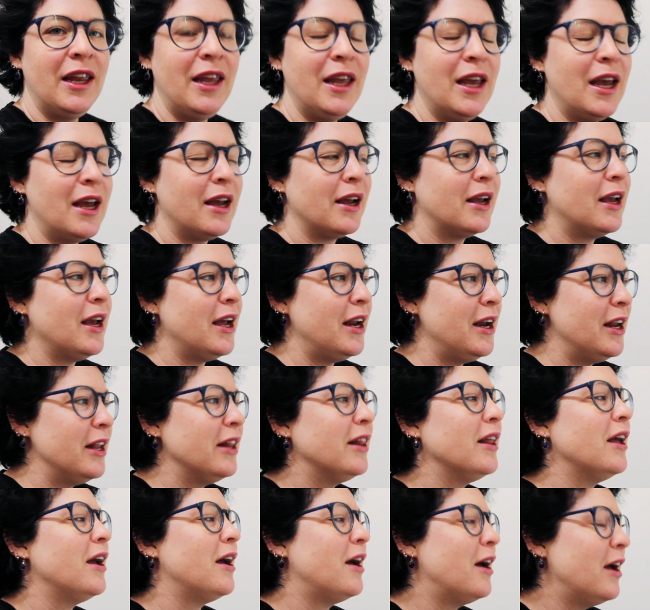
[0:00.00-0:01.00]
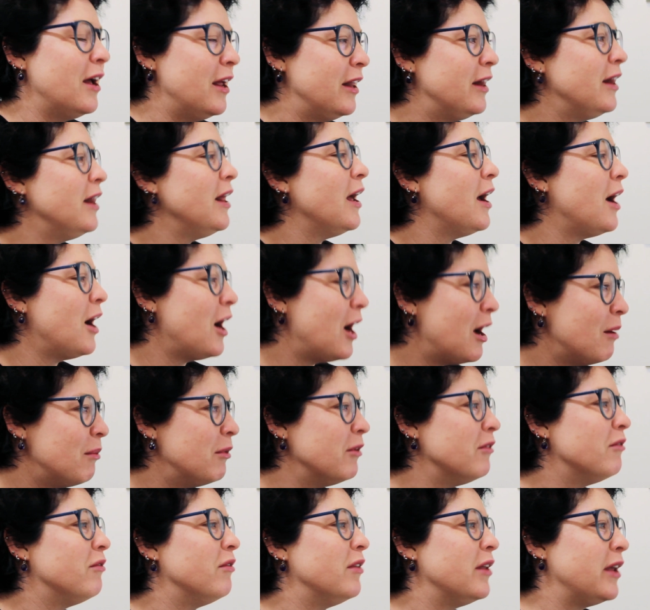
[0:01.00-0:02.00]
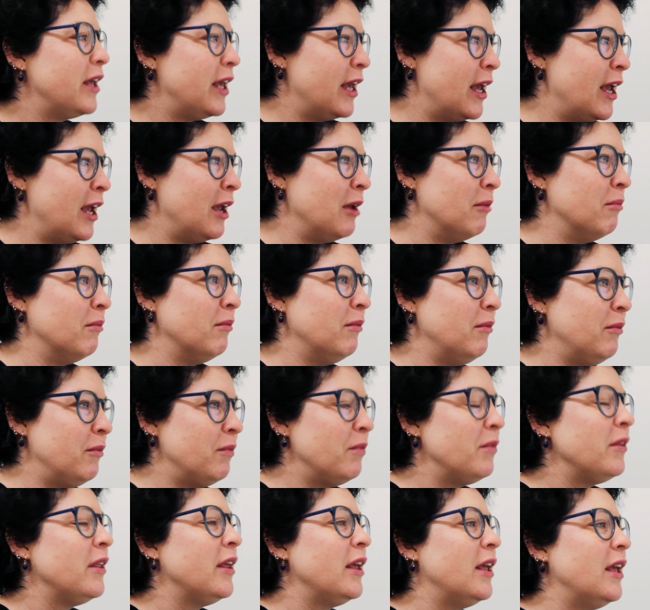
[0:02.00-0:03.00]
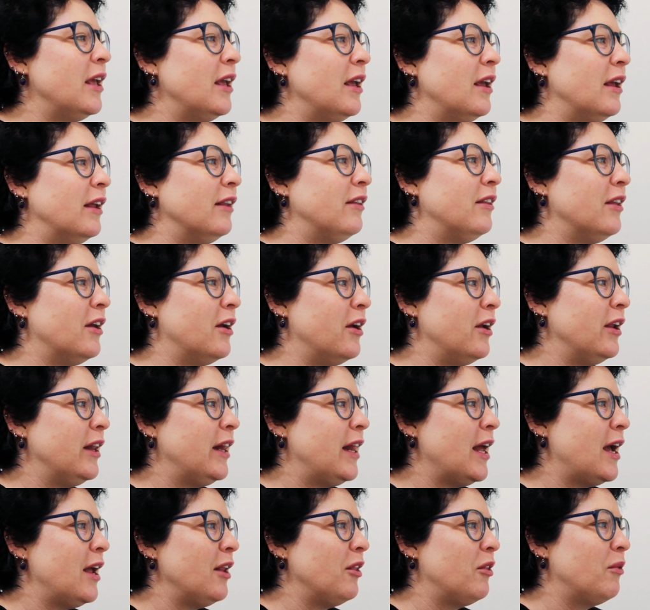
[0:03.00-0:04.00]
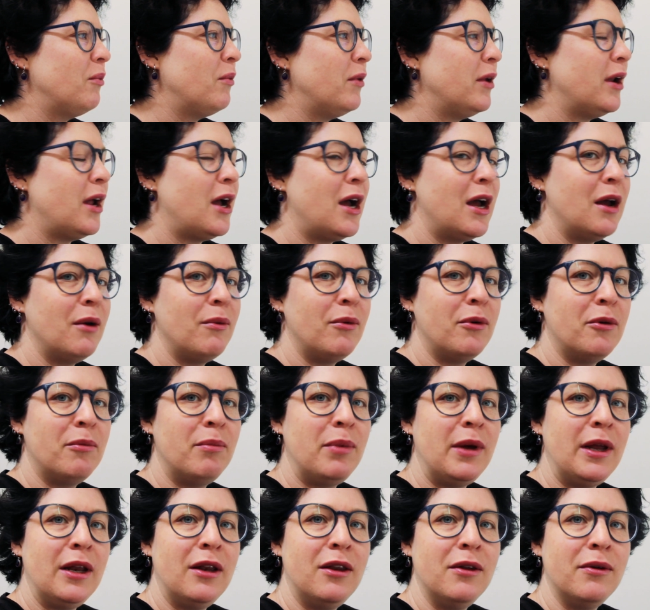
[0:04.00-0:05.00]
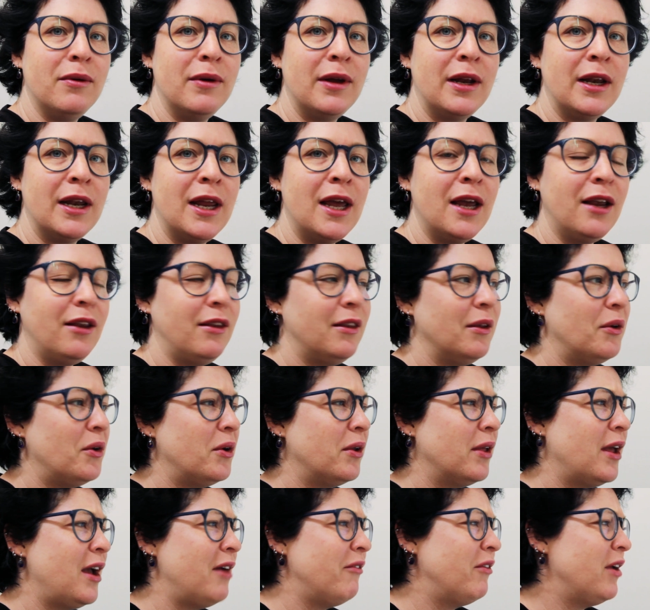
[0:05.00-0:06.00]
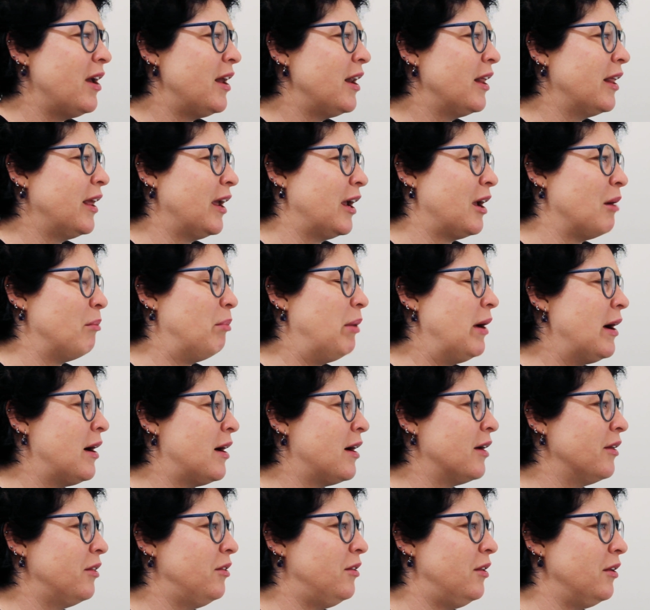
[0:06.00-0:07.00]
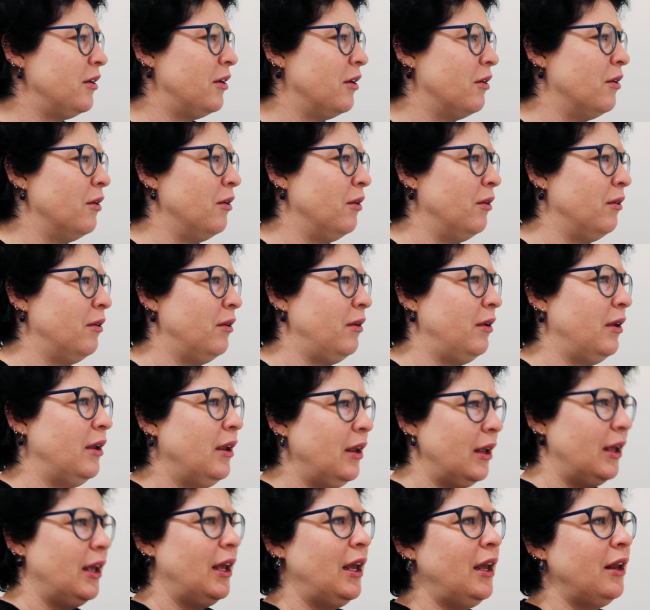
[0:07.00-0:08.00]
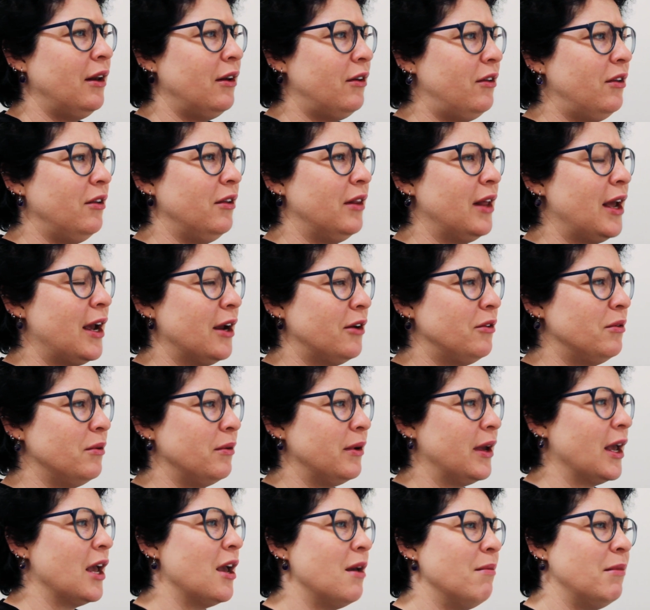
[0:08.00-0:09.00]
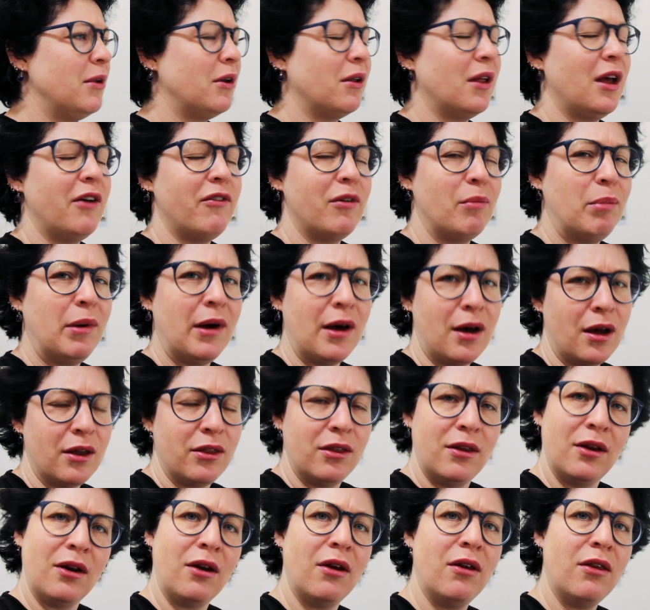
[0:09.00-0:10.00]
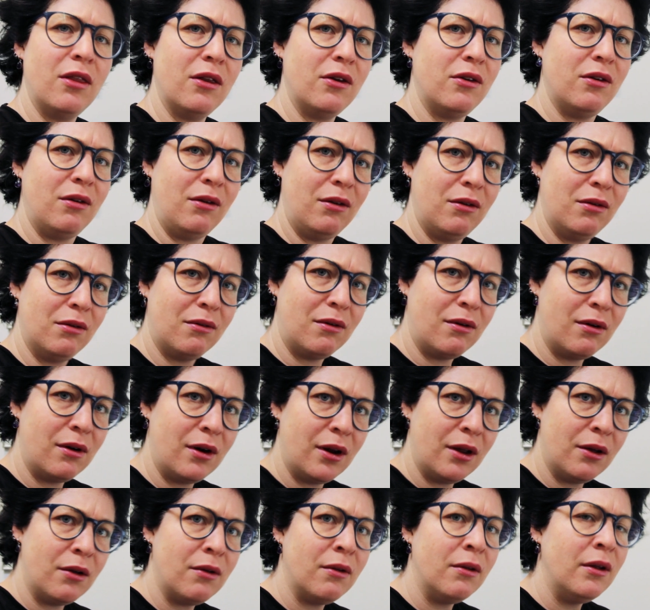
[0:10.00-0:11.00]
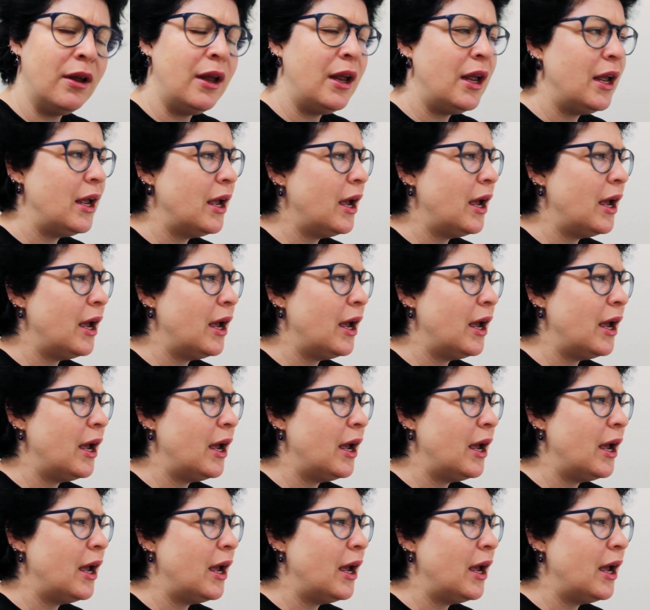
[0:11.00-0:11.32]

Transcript: Yeah, kind of the hub of the game. So that's what I will be doing next. So it'll have kind of like a path to go into the actual game. It'll have a path to go to the tutorial.